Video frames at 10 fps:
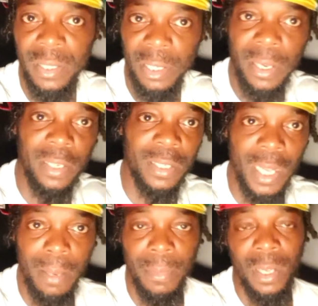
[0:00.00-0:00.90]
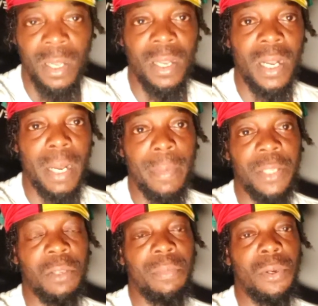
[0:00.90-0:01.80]
Till next time, I'm
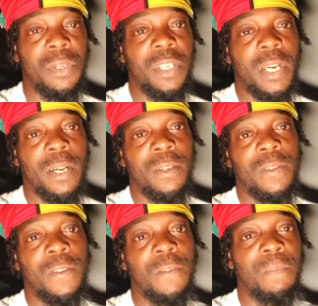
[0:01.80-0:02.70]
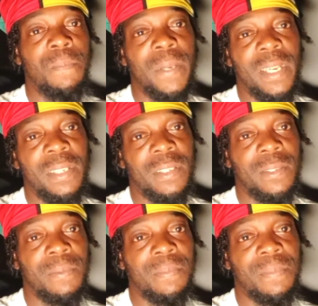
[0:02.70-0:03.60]
out the building, y'all. Peace.